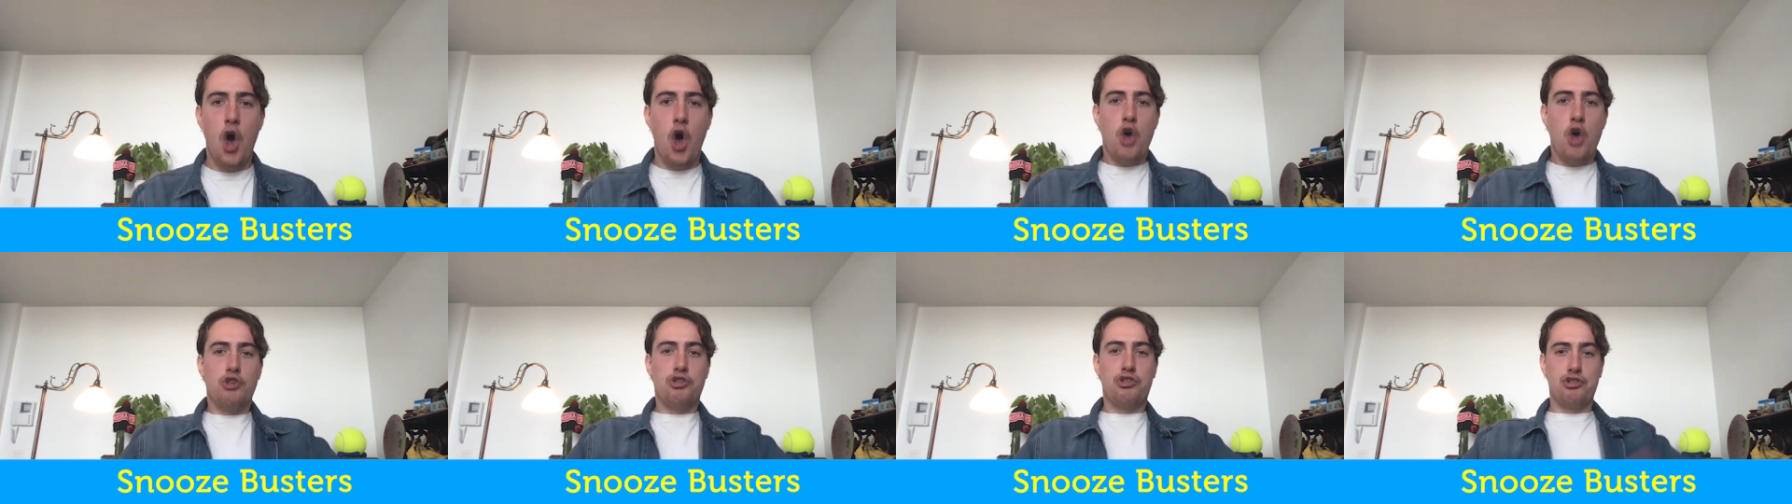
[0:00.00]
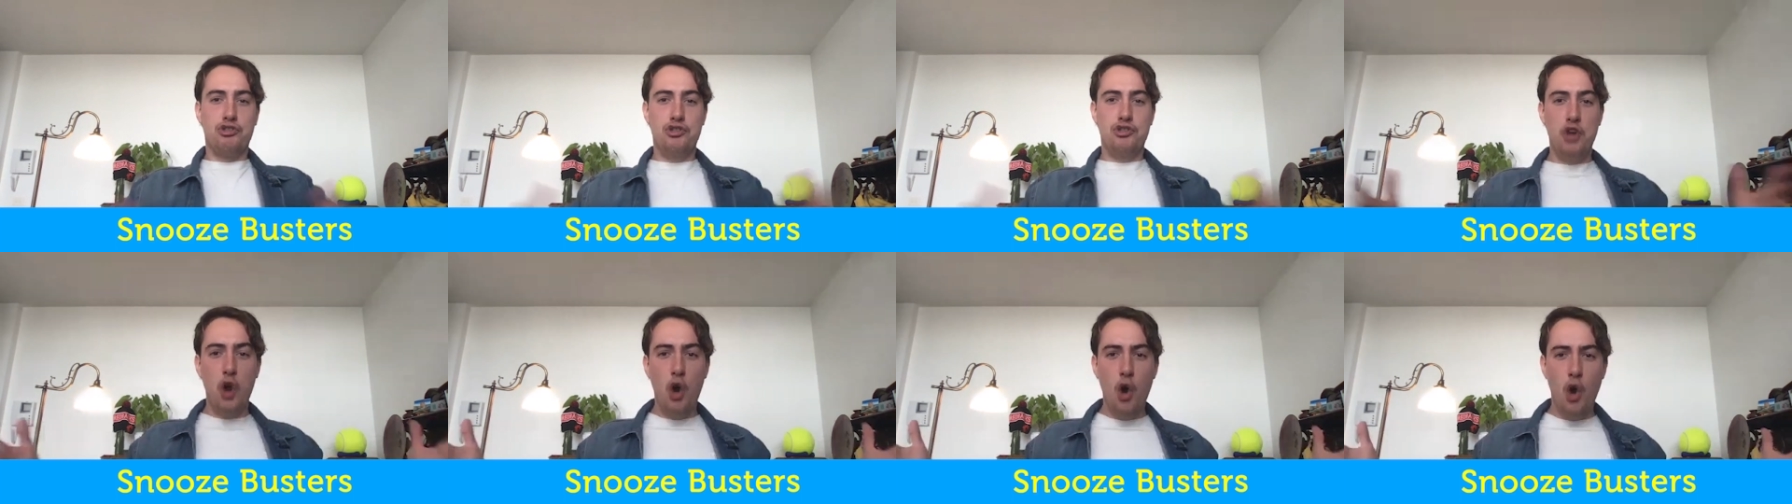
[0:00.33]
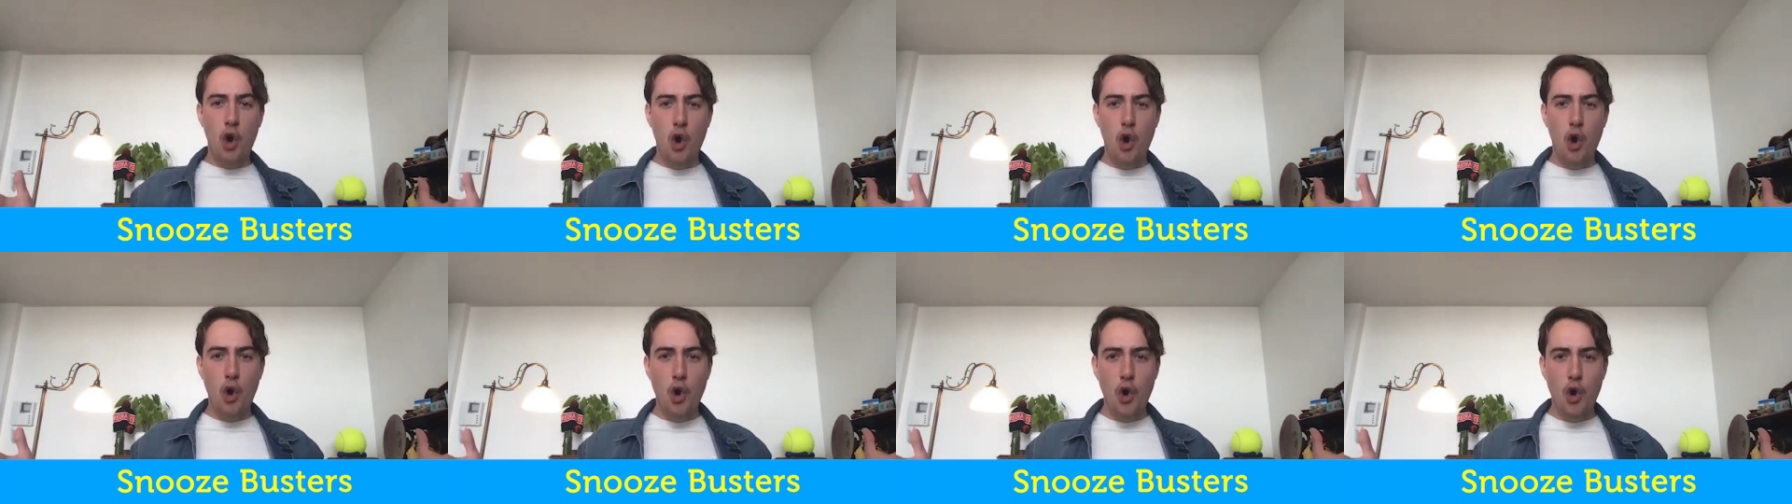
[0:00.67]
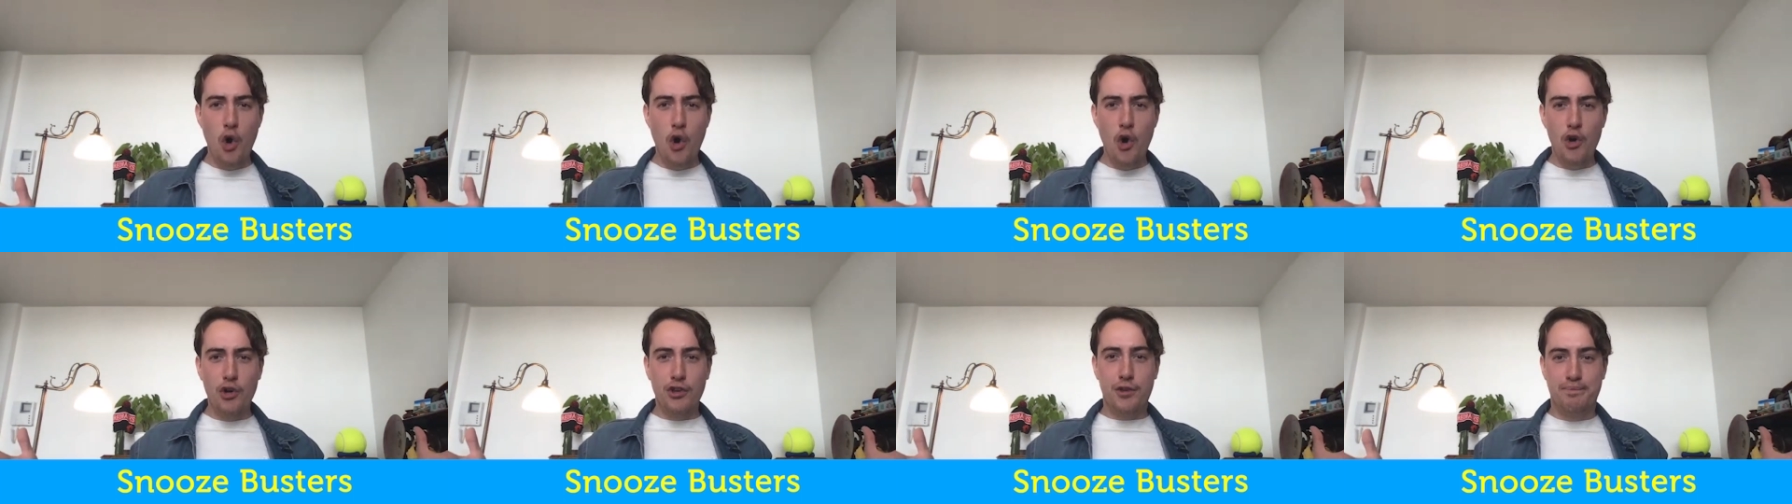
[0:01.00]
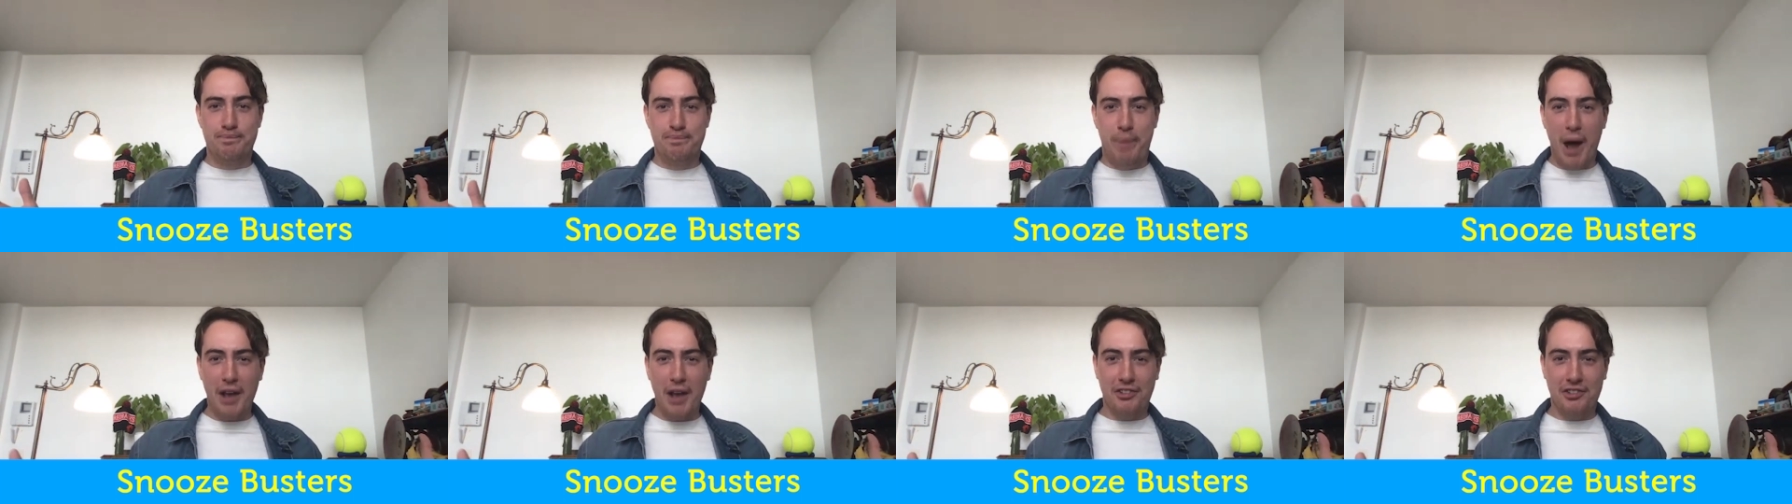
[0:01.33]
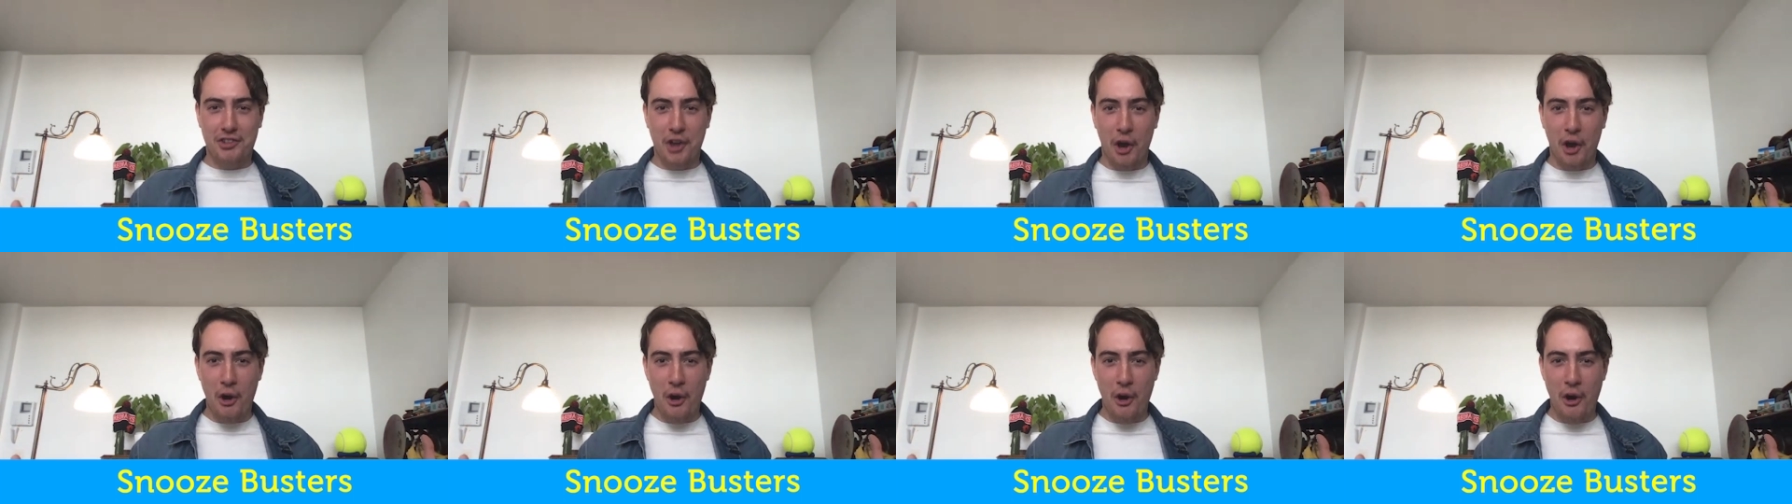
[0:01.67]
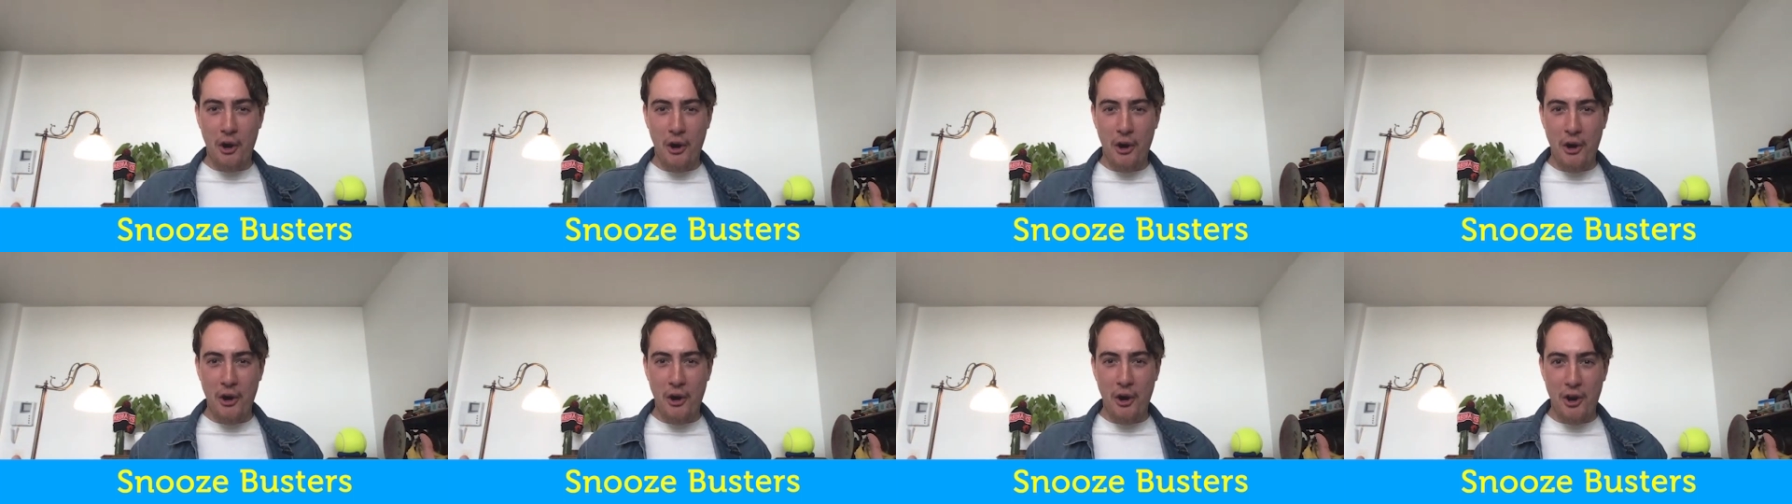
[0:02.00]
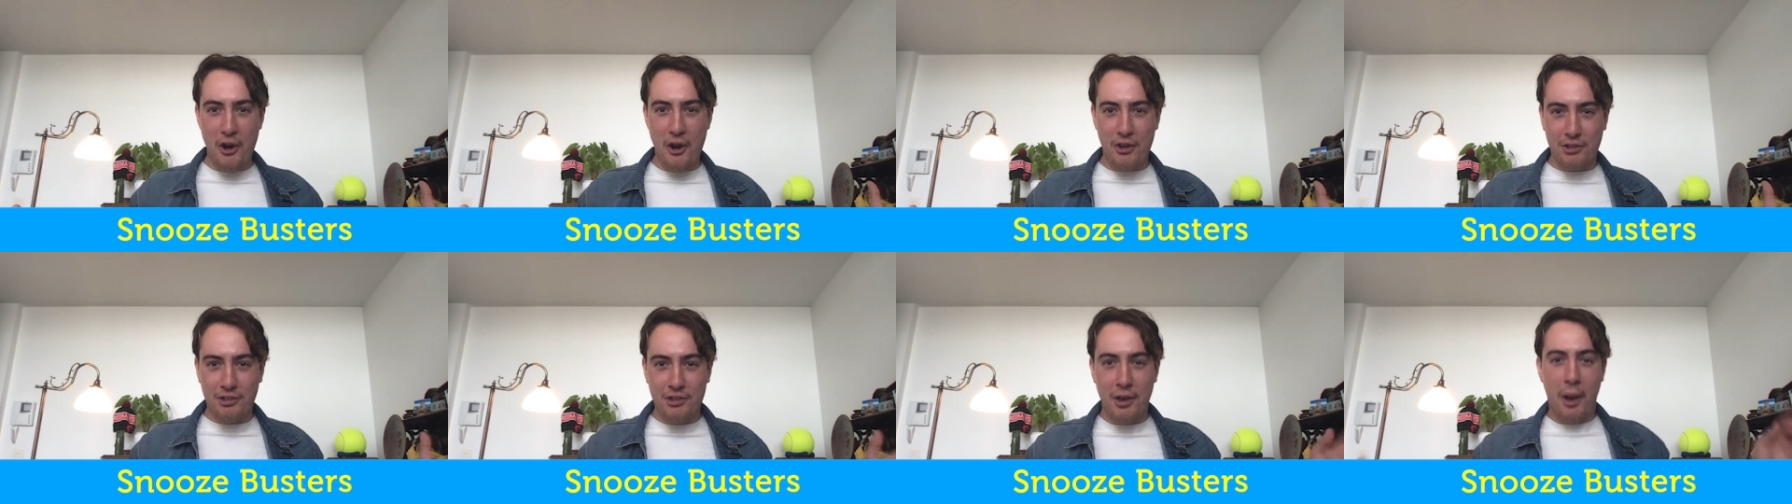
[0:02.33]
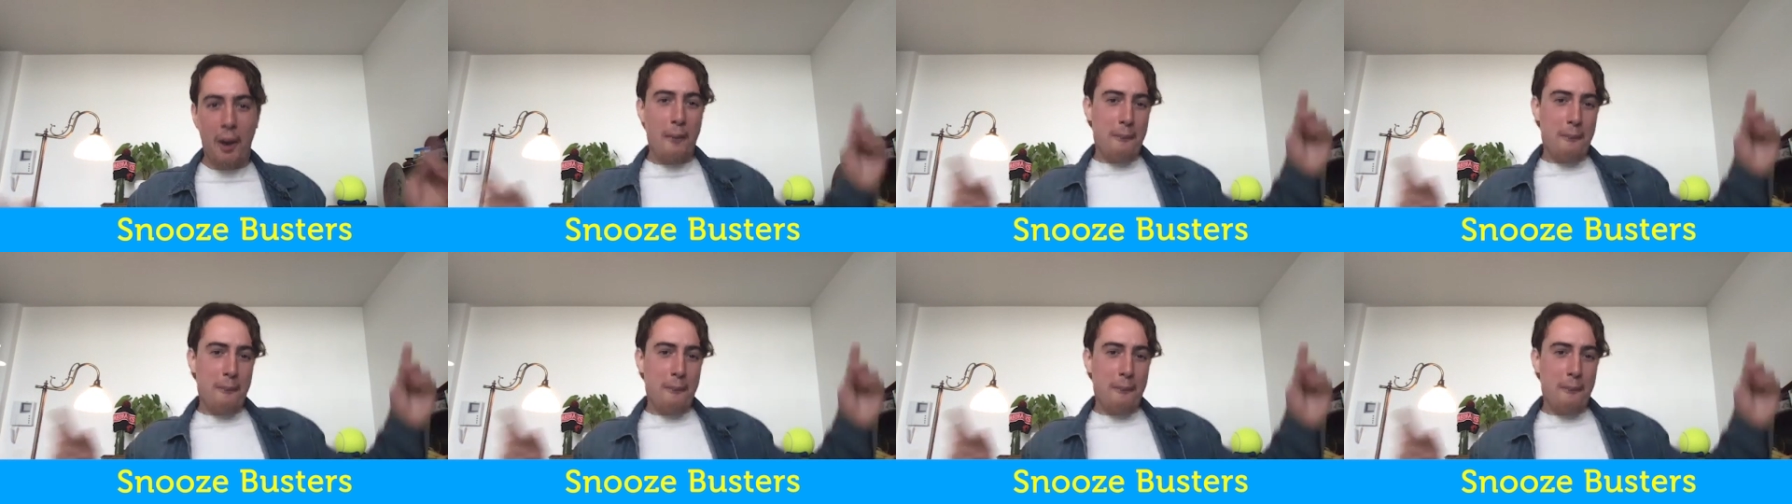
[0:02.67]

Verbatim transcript: Snooze Busters.